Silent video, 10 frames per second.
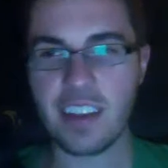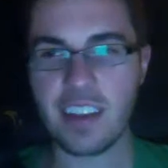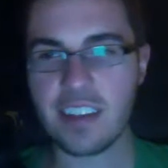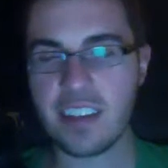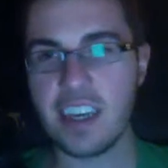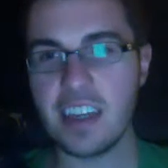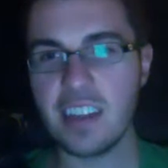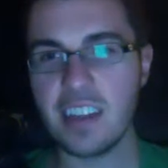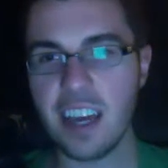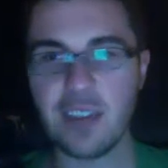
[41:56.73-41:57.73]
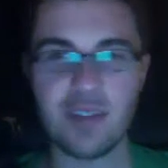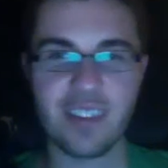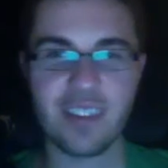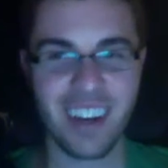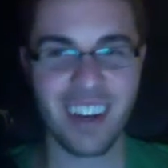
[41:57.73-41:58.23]
that's the key to life,
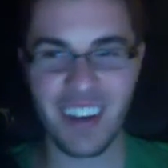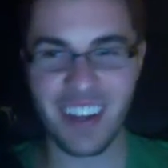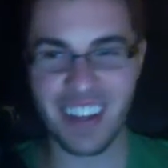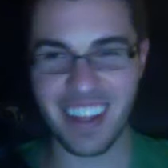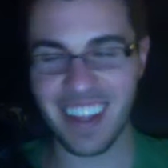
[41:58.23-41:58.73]
you know.